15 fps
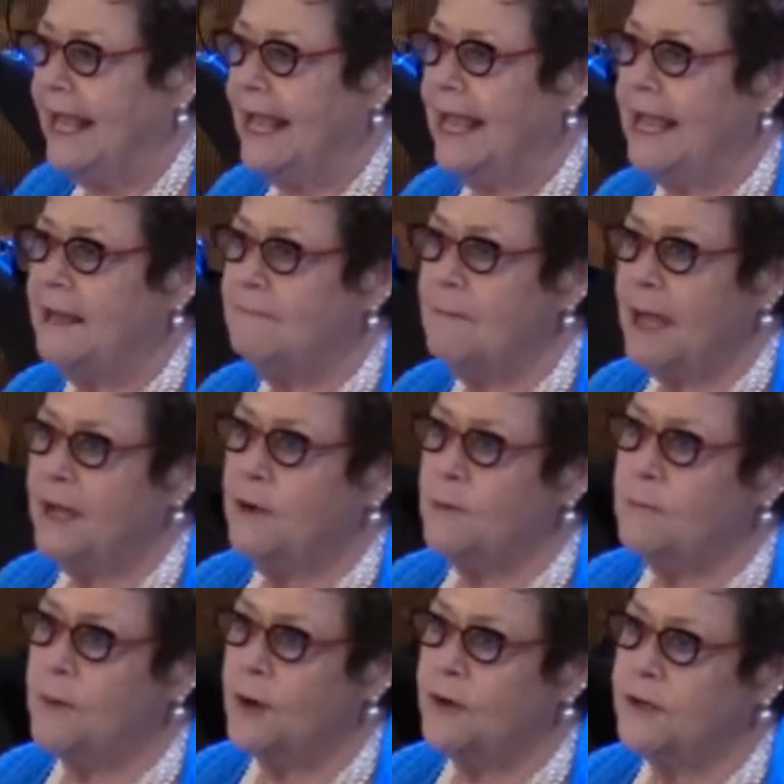And Michael
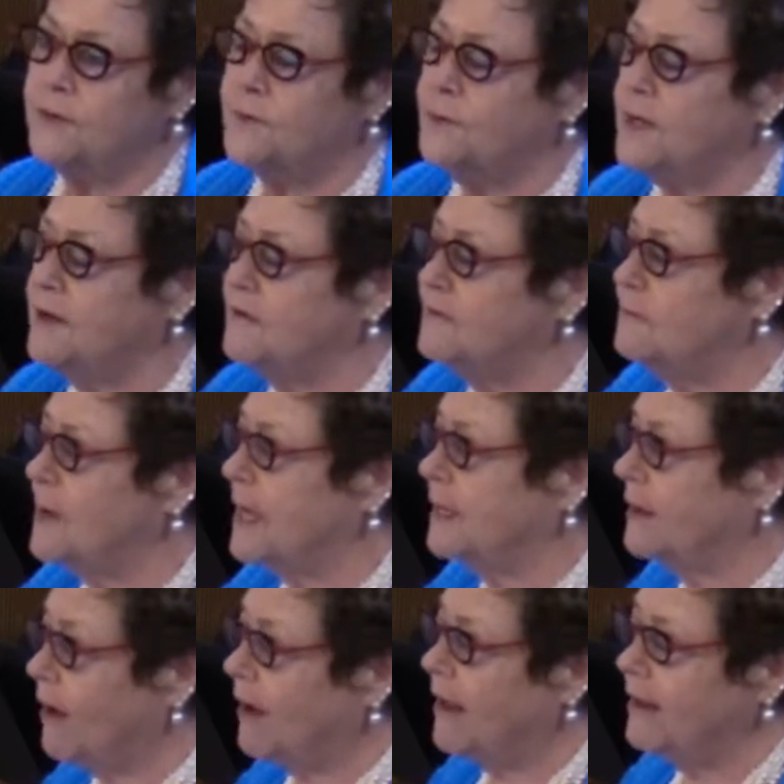Merton, one of my
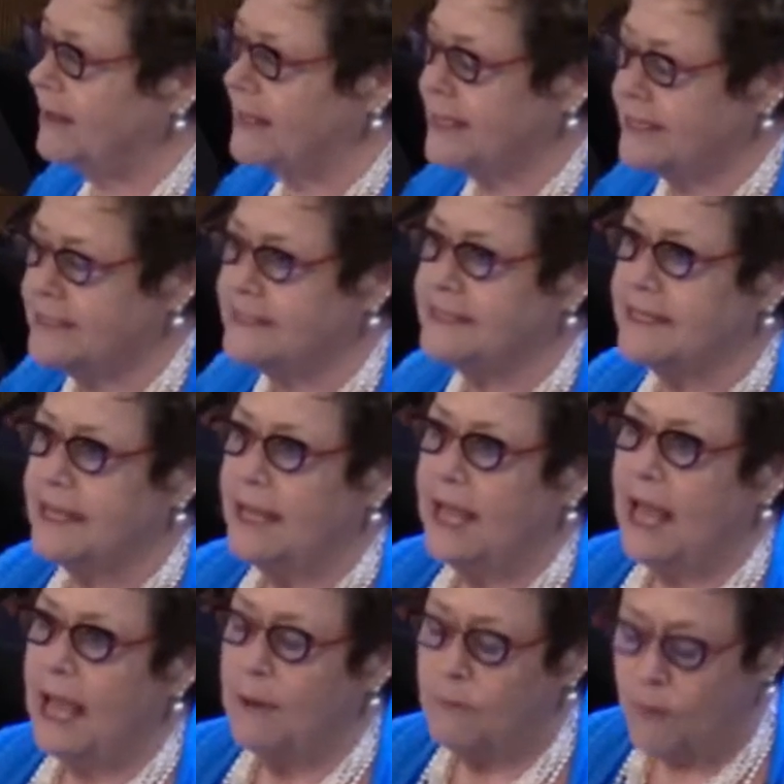colleagues,
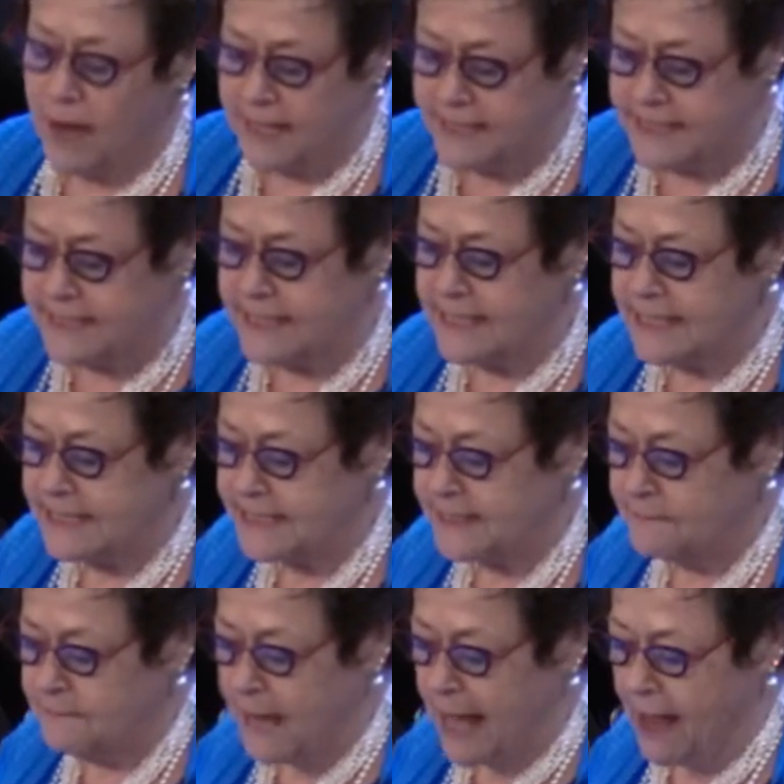writes this
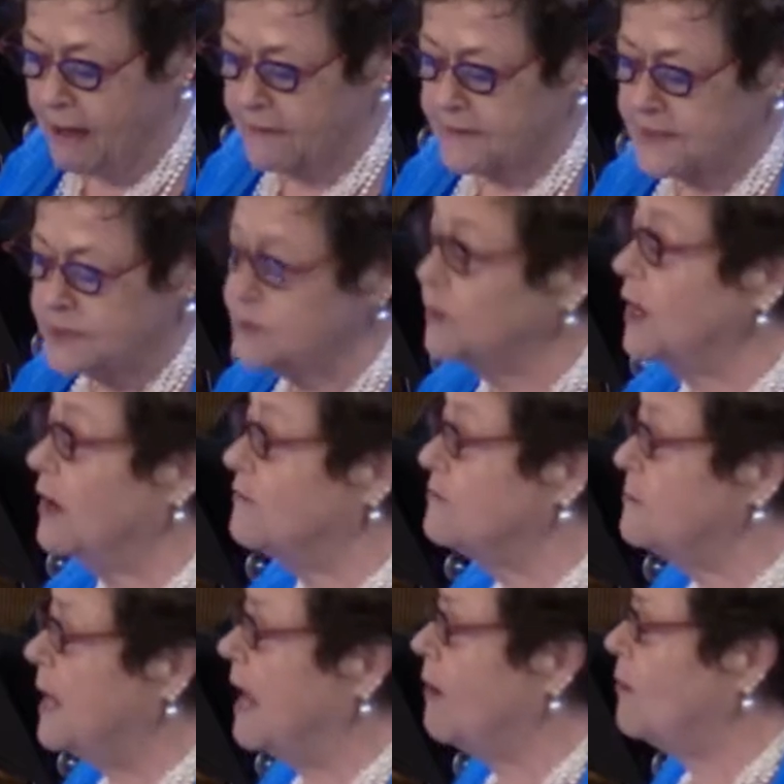about the 12
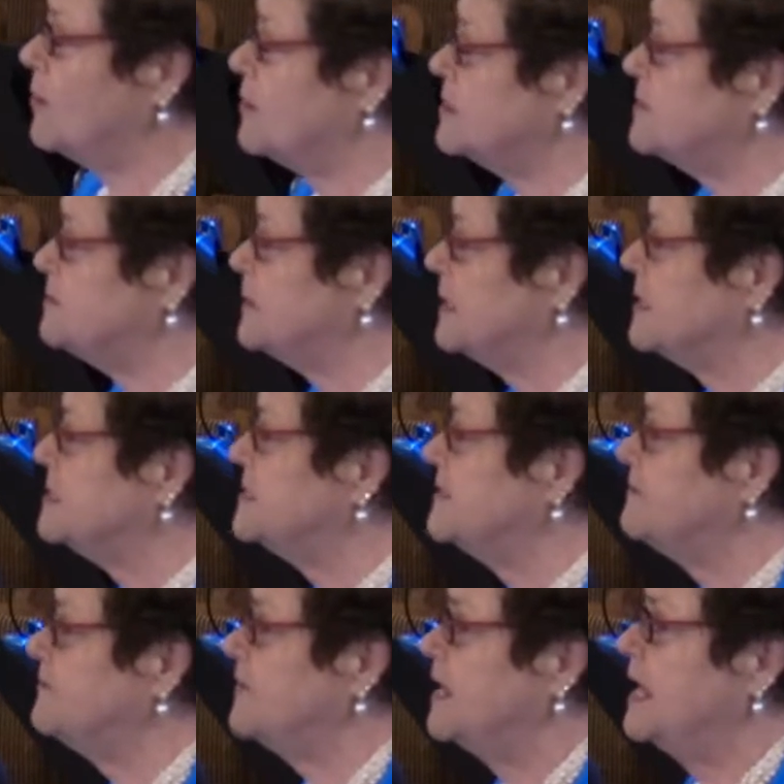powers, because
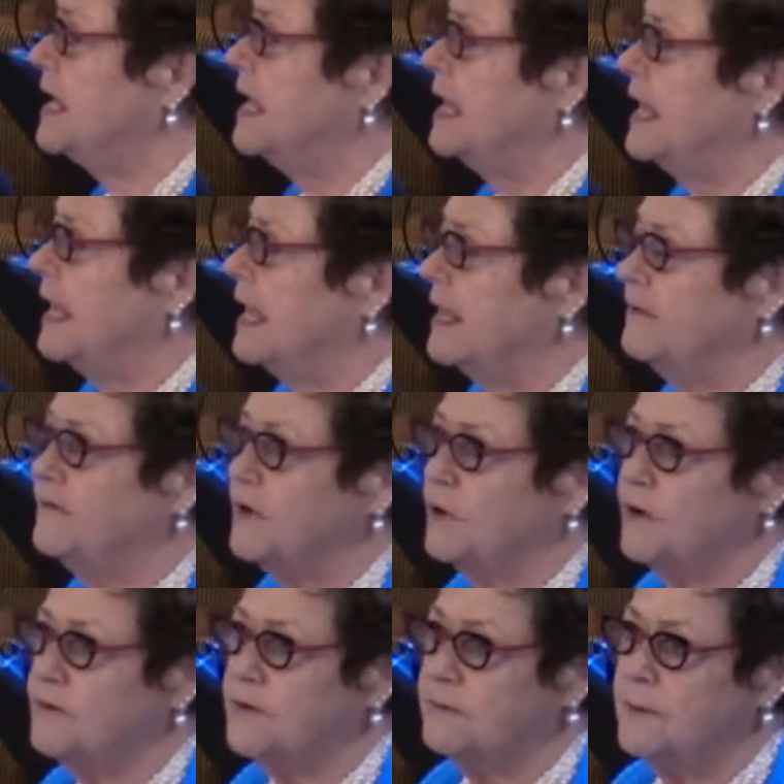if
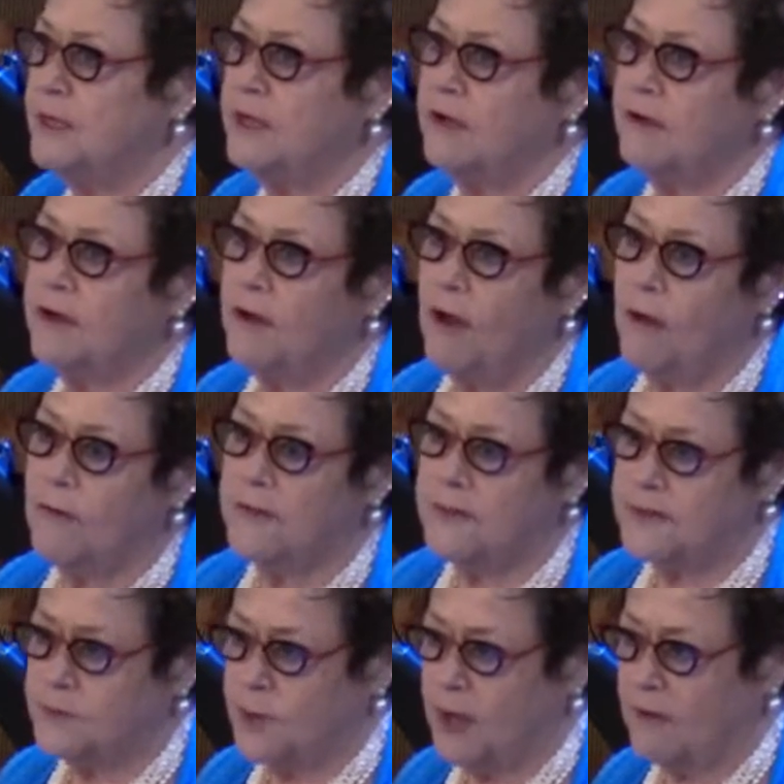you're familiar at all with the
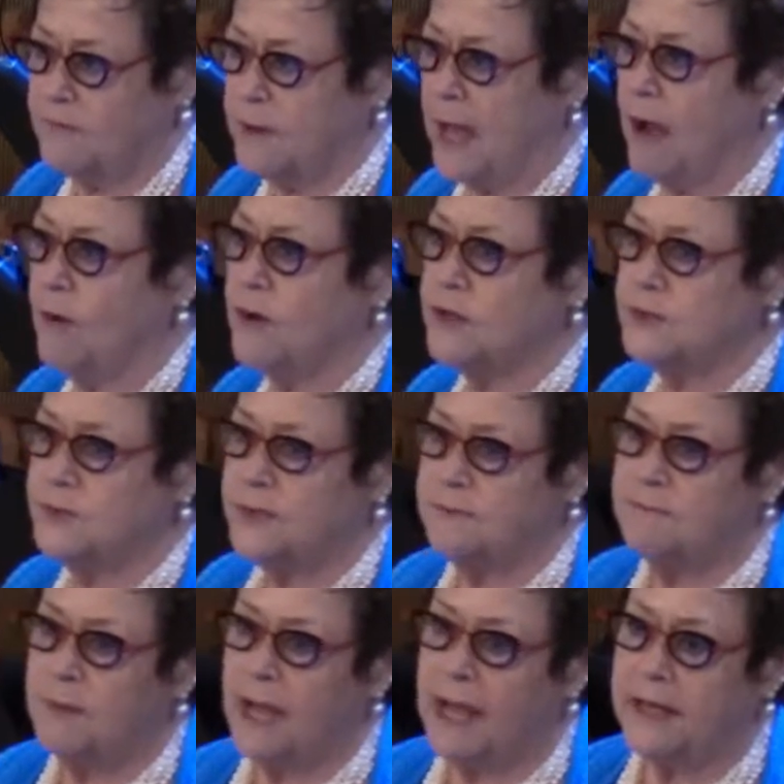12 powers
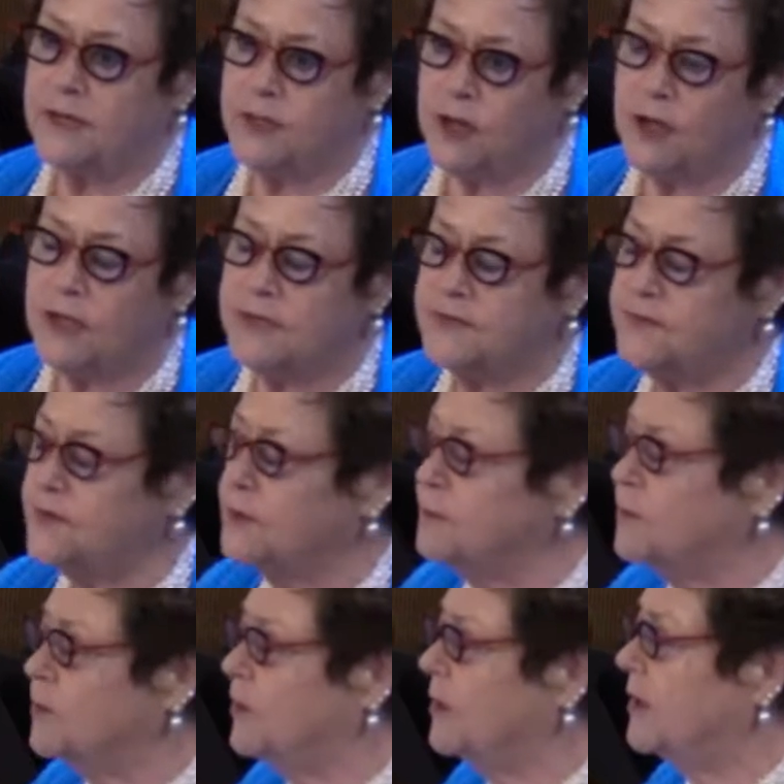written by Charles
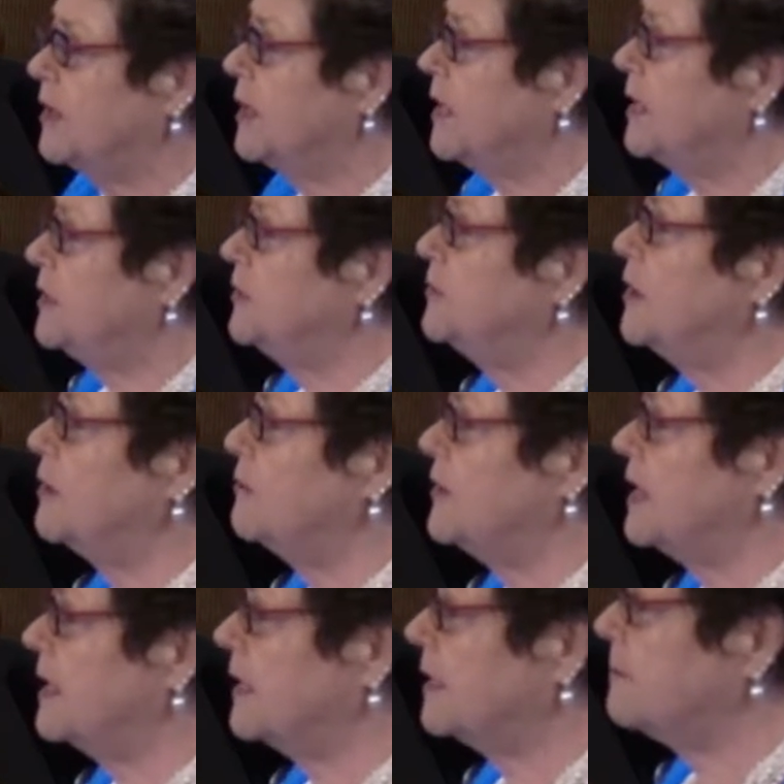Fillmore, you know that it